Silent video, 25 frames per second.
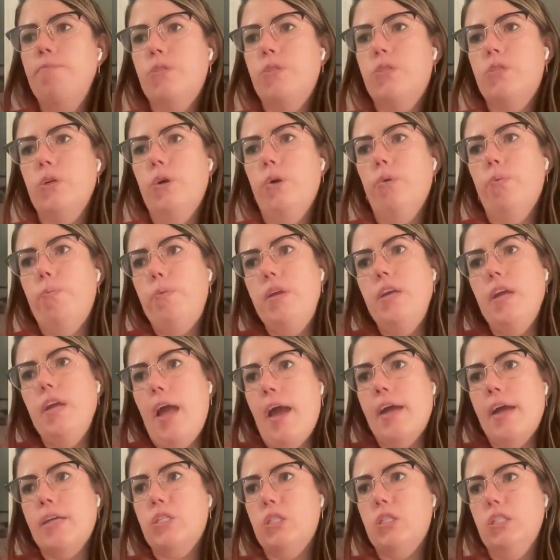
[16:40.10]
so we
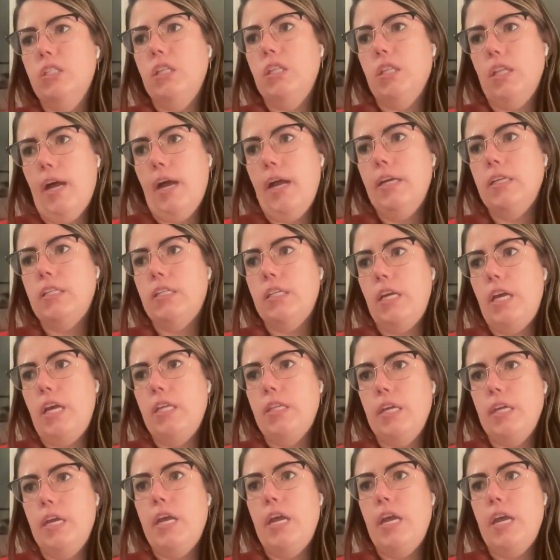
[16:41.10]
actually like
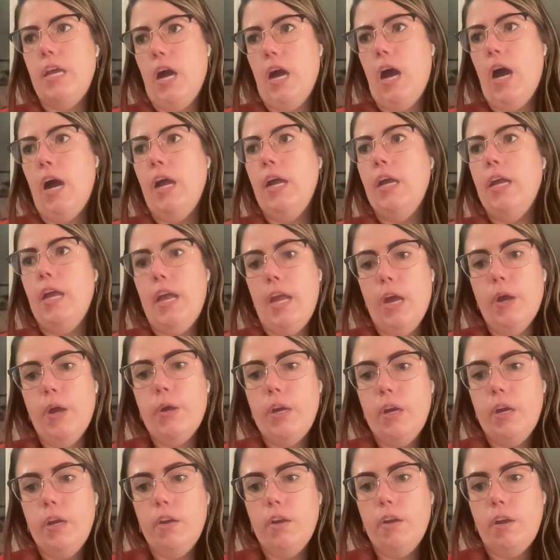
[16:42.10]
the AI
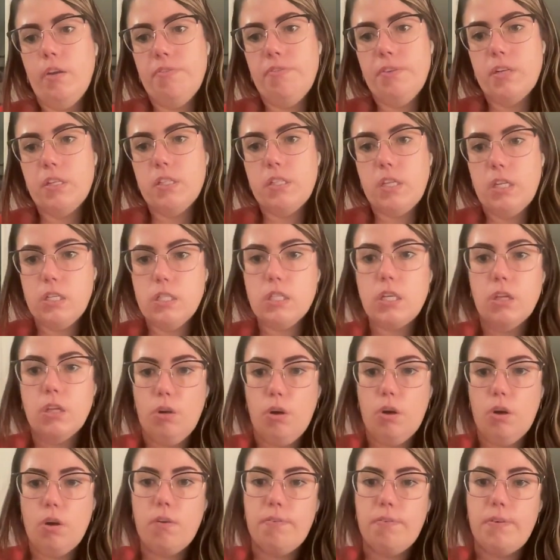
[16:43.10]
area, and I think there is a
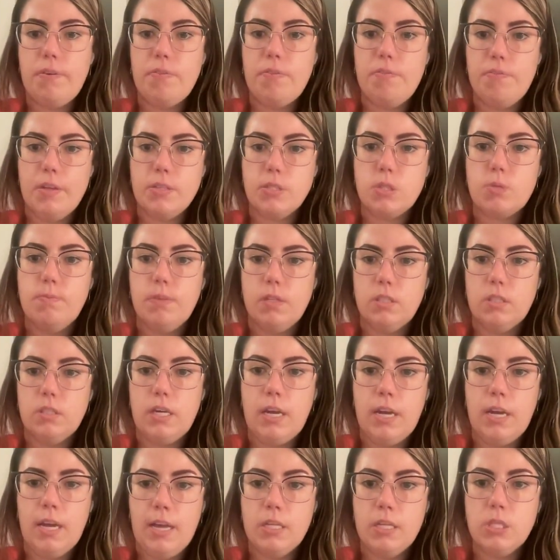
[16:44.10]
lot of advancement
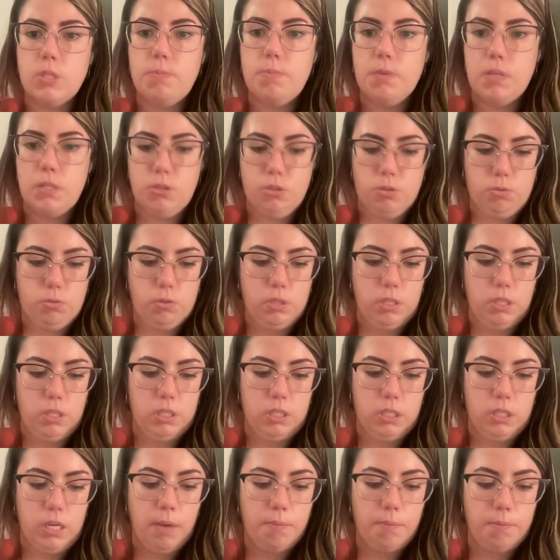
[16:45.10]
that has been doing,
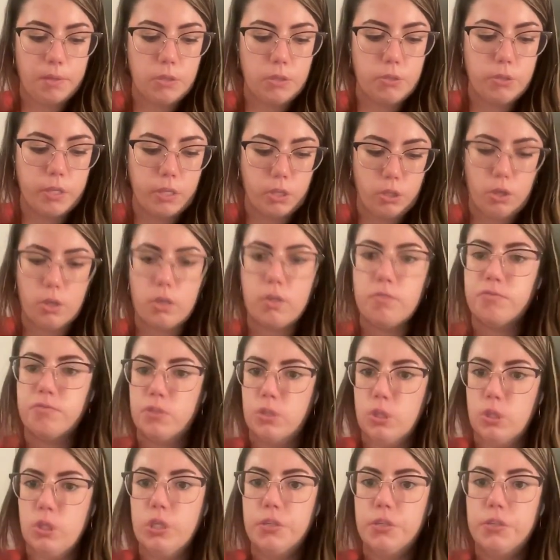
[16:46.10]
and they have been doing a lot of
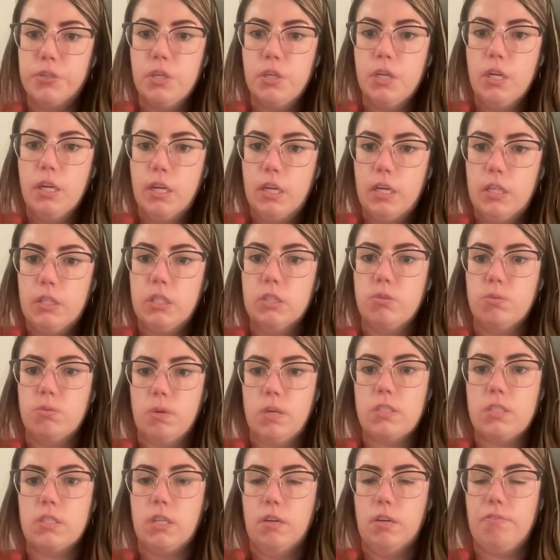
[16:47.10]
good in the
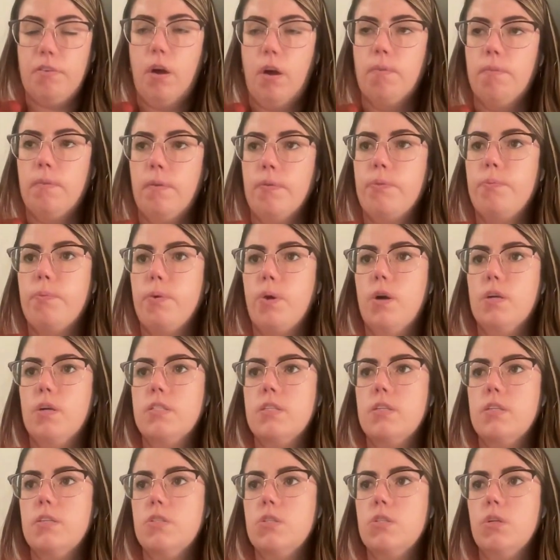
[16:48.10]
drug development
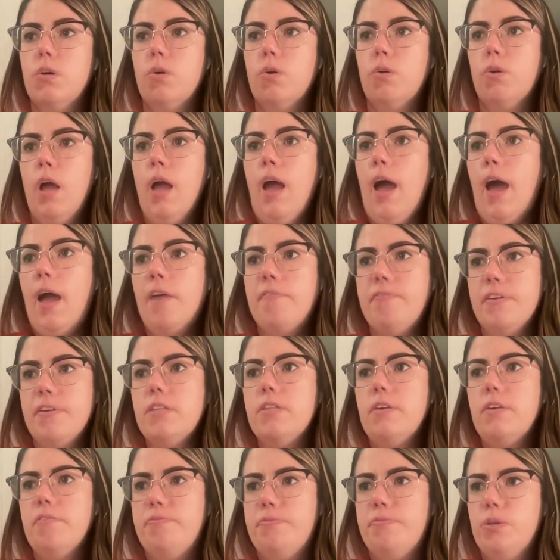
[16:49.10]
process. So I
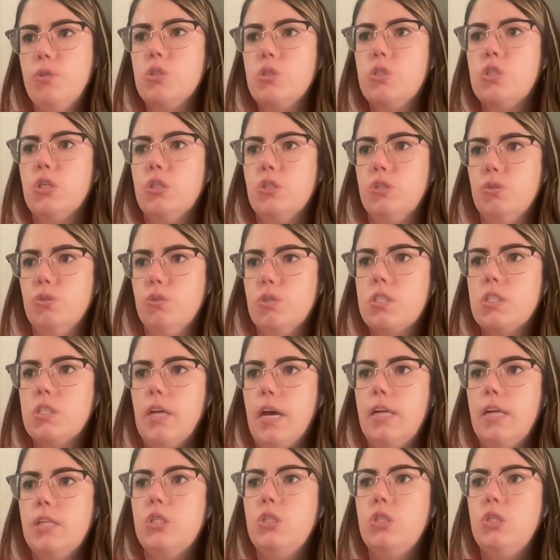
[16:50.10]
think the future looks
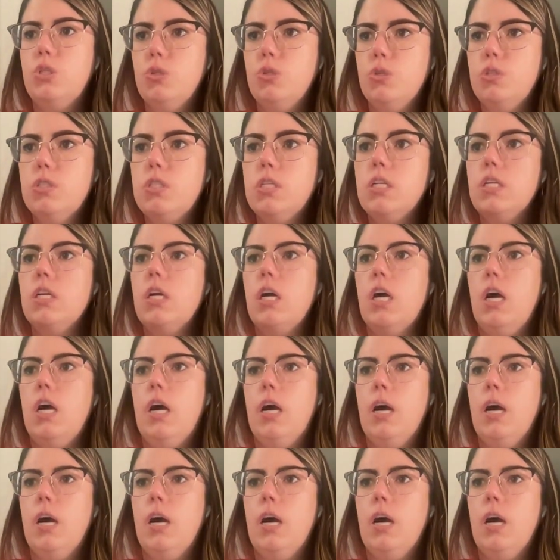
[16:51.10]
like using,